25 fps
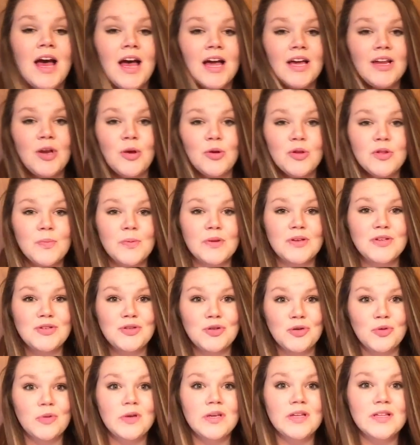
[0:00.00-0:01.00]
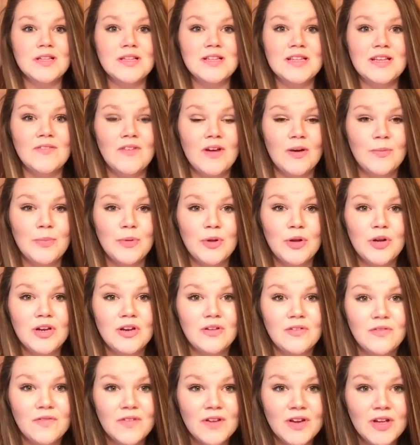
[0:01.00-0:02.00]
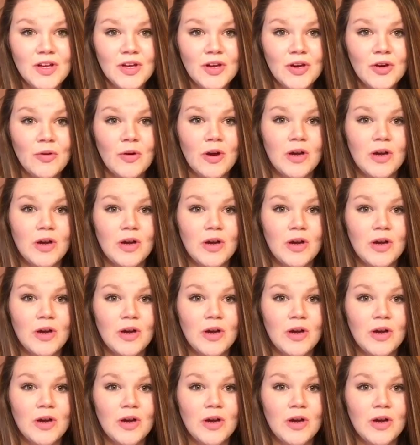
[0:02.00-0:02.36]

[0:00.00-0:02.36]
I know it's been 2 weeks since I've uploaded a video.